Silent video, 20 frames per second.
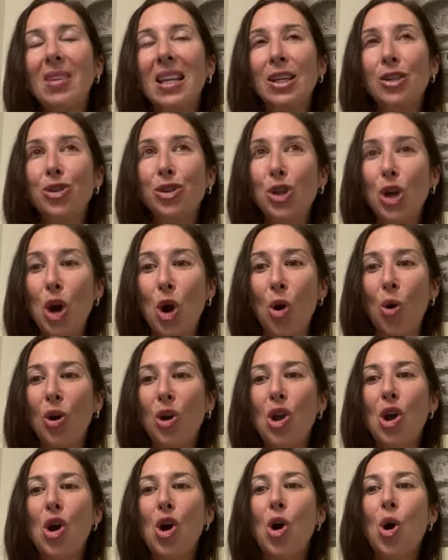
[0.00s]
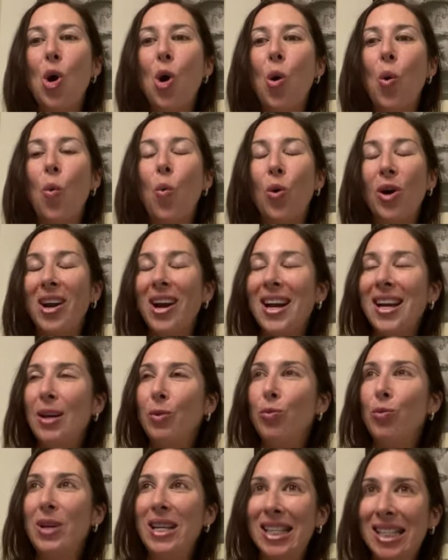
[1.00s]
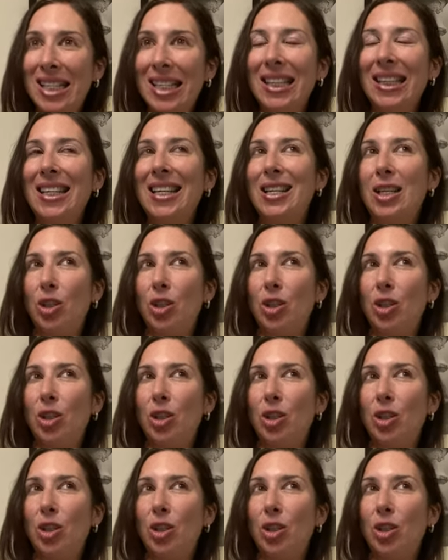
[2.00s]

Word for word: So, what I recently